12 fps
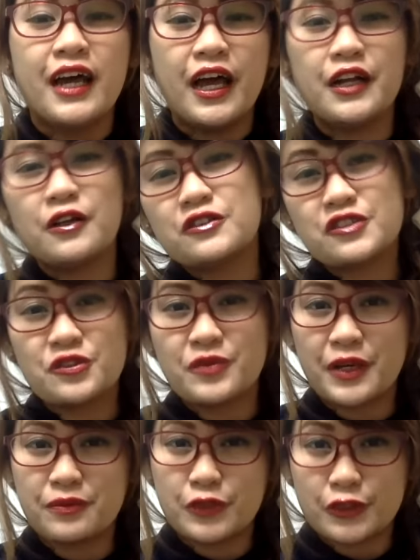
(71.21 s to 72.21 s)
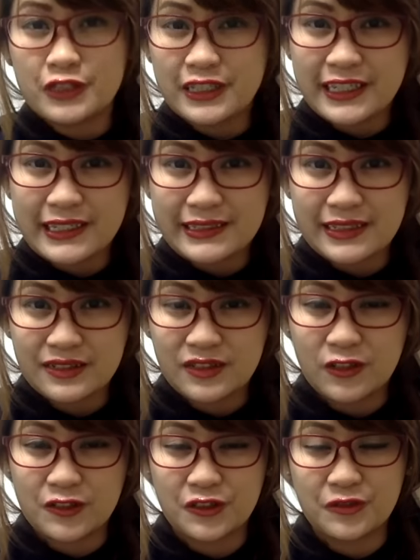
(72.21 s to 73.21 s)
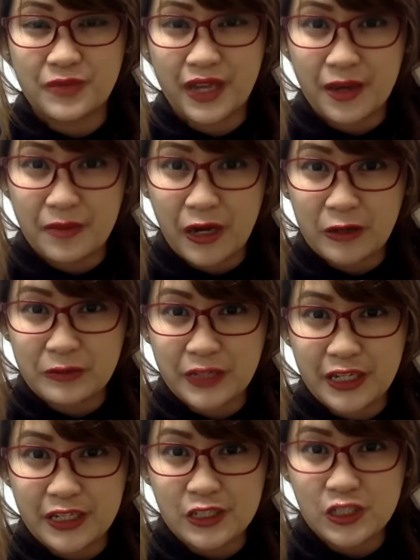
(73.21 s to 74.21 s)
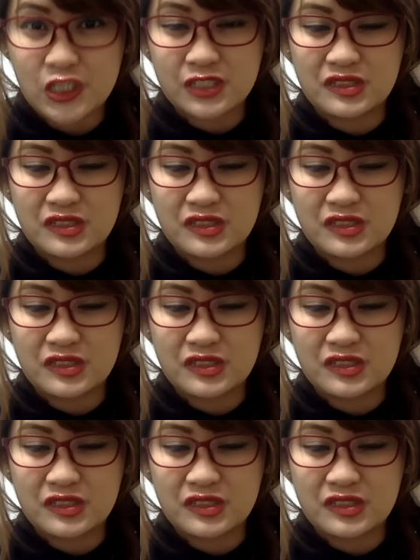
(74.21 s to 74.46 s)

And also, my book link is also on my About page.